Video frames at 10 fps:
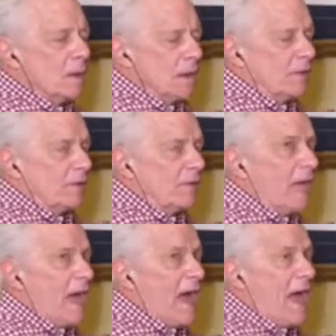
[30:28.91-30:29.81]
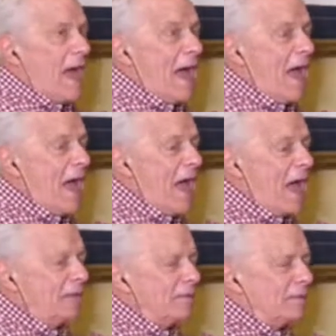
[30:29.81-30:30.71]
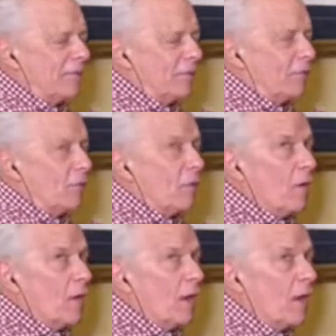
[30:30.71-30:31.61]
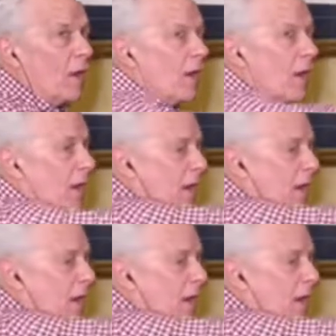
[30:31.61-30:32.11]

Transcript: in the land of the great